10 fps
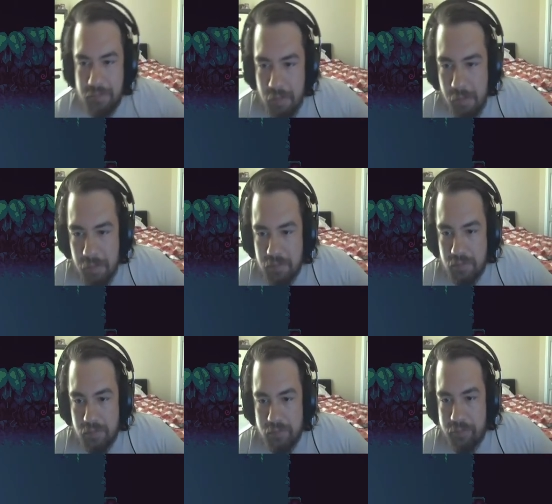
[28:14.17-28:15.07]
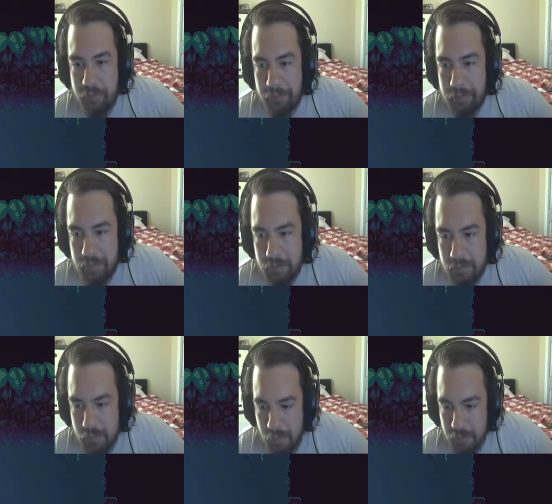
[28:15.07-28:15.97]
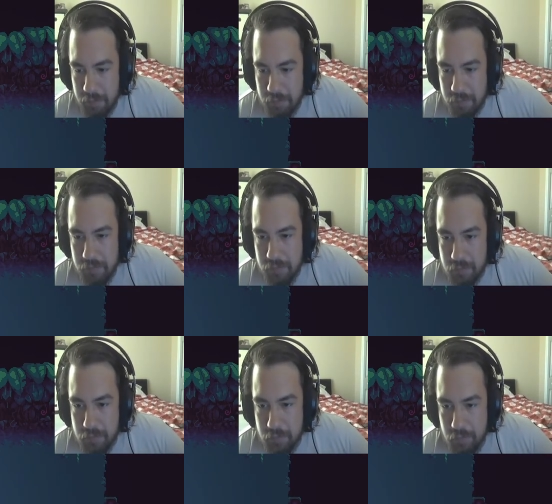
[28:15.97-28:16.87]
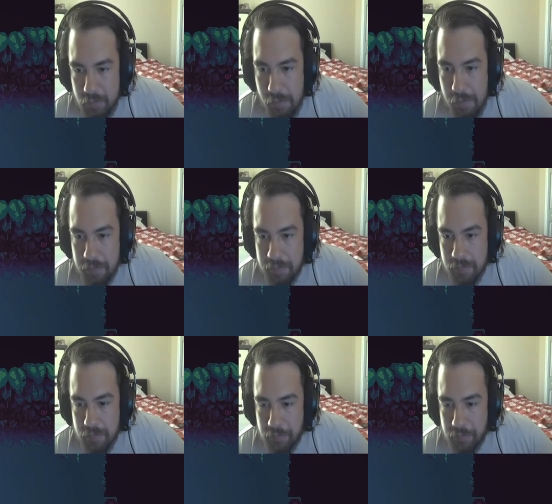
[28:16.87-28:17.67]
Nothing is said.